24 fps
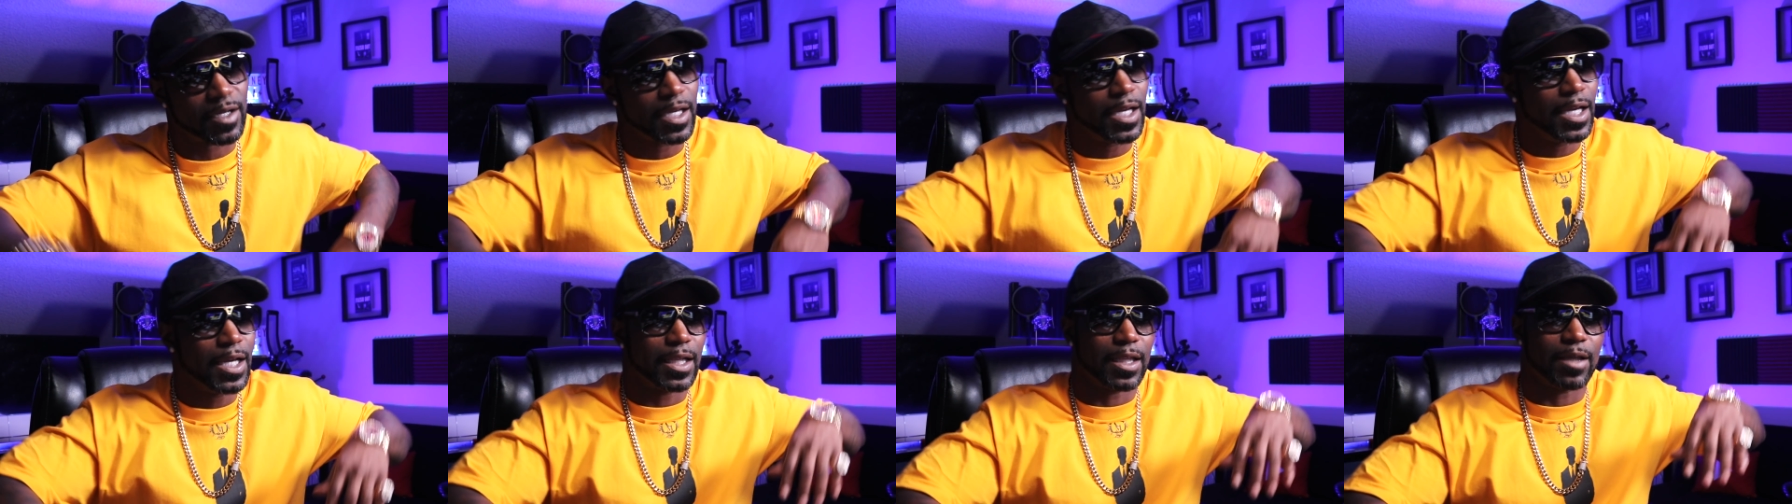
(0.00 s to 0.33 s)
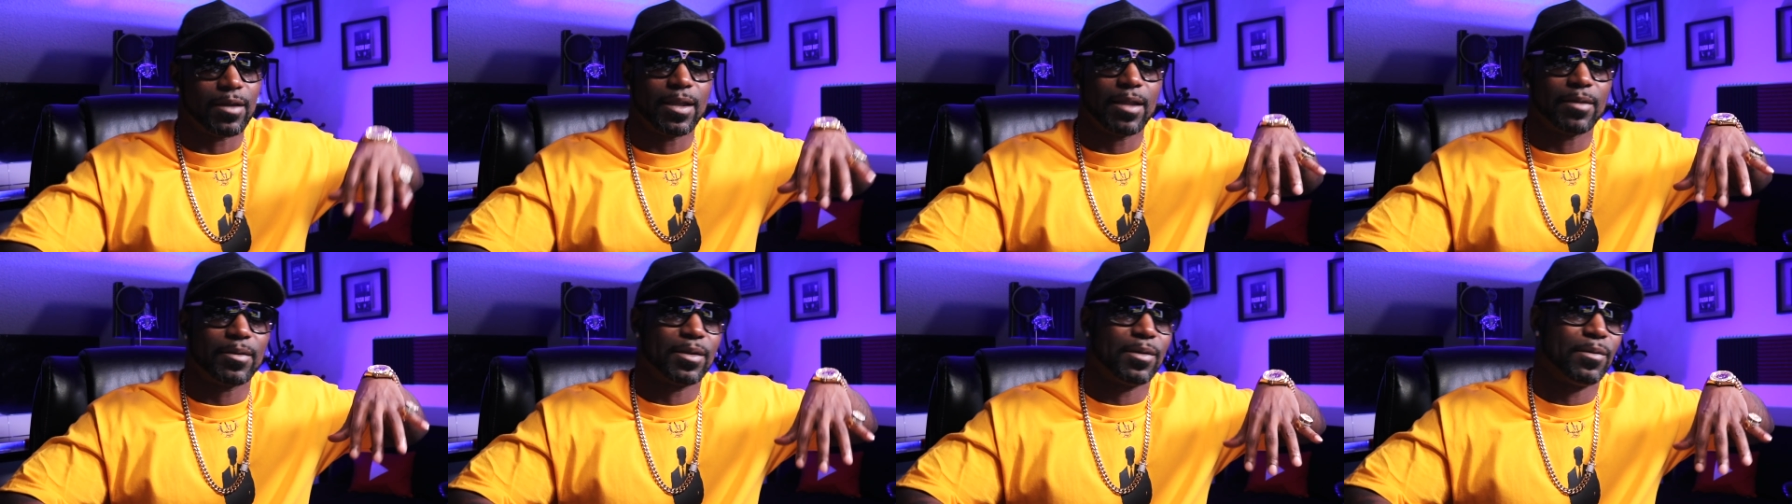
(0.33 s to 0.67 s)
they don't
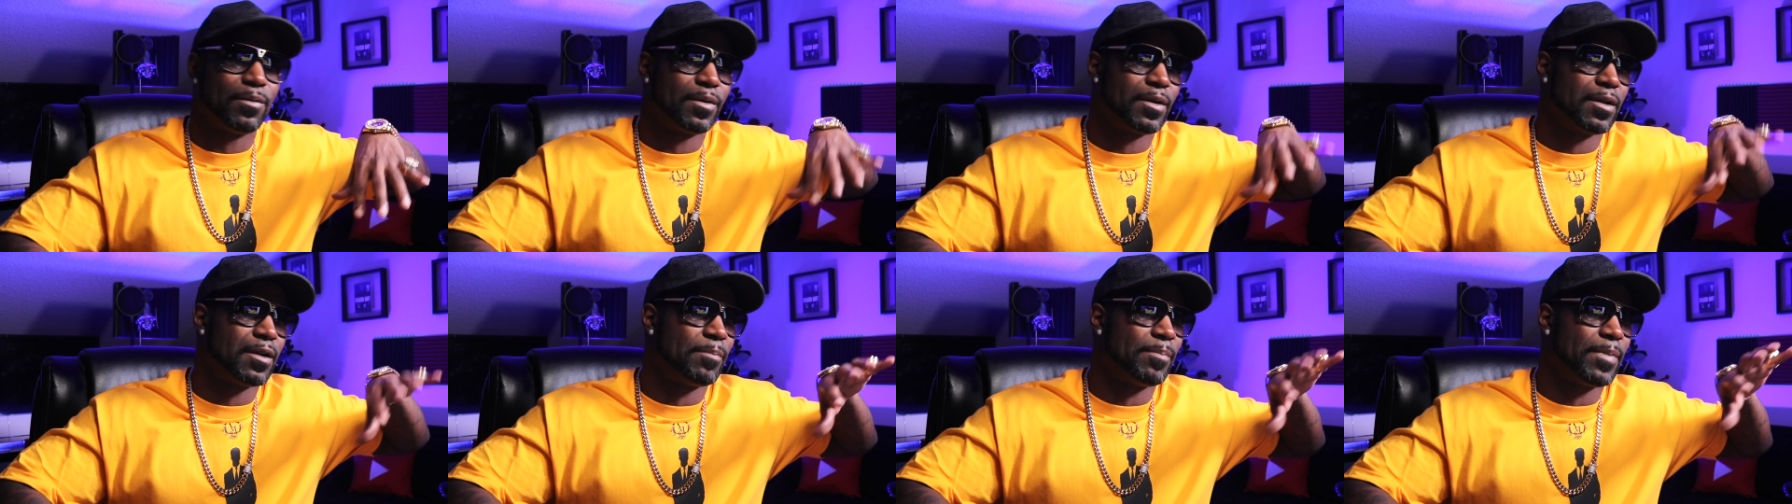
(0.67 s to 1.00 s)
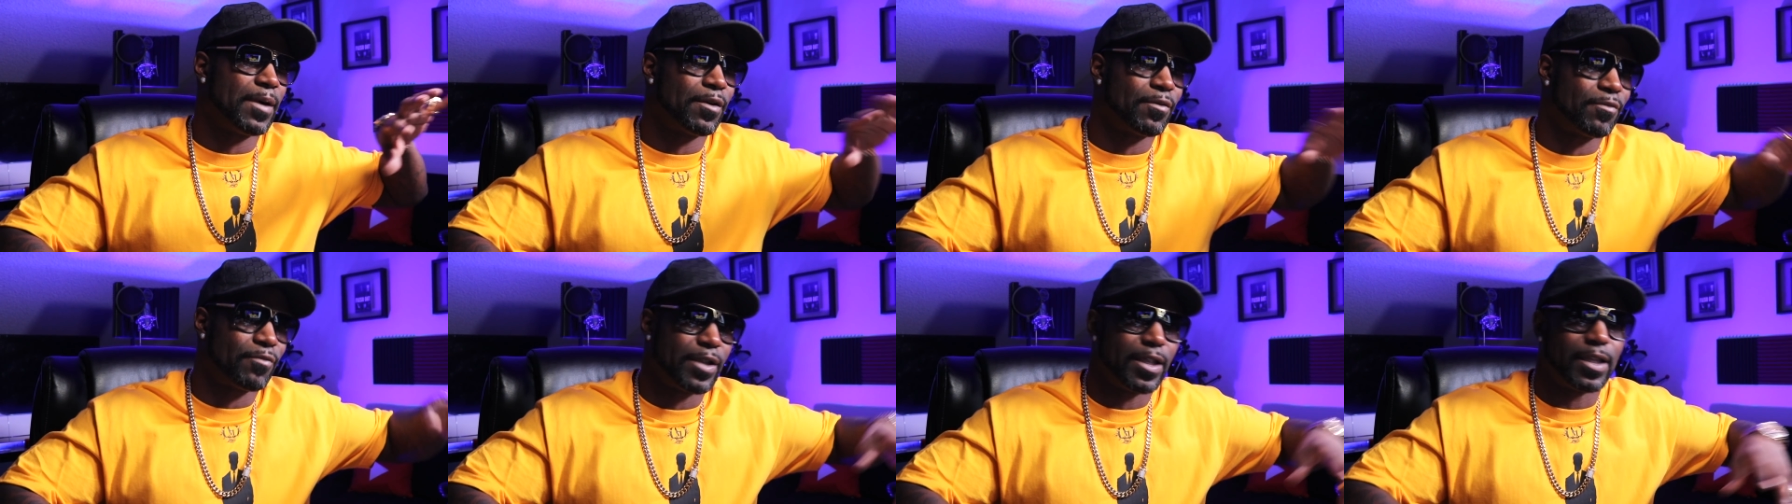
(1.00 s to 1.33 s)
have to worry
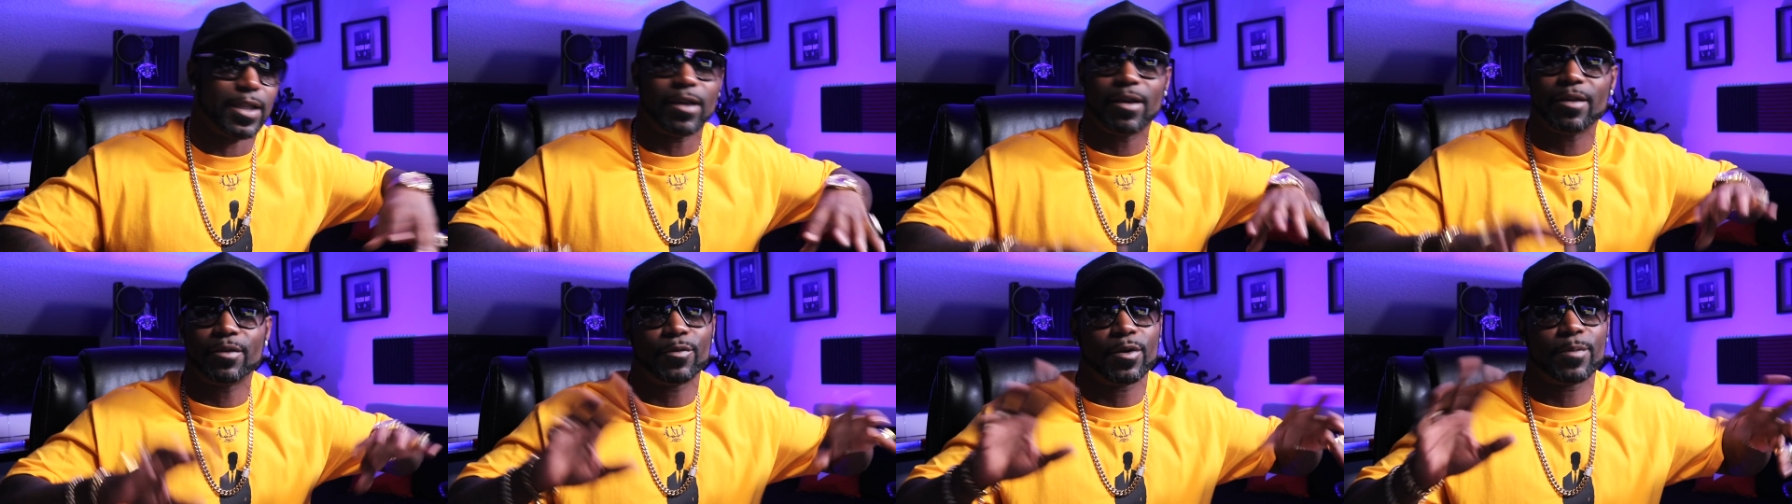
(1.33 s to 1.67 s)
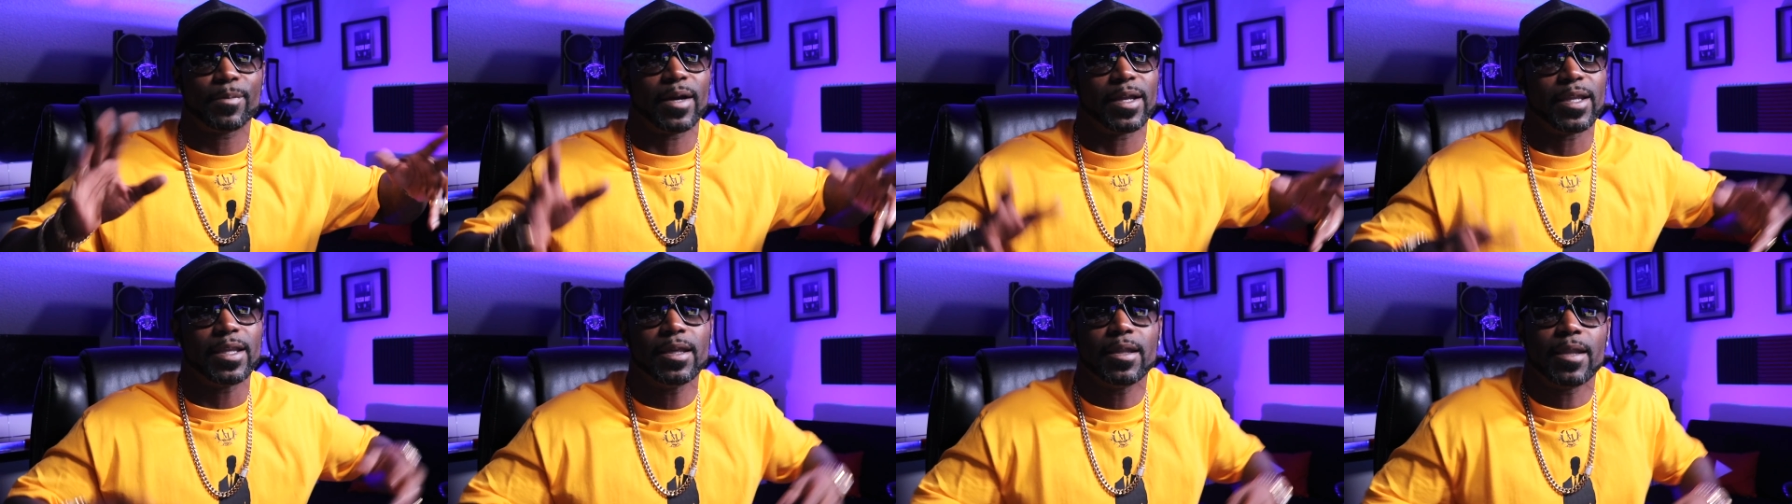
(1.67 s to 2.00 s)
about rent, they don't have to worry about
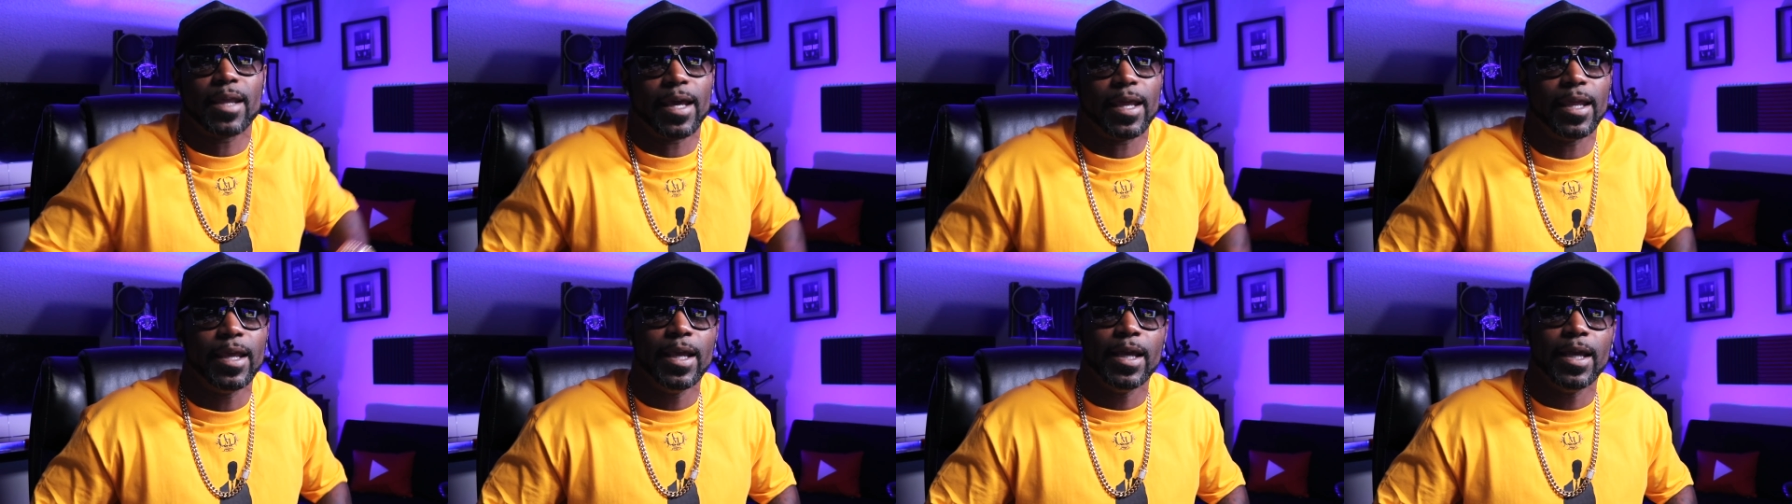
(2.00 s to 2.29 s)
any of that.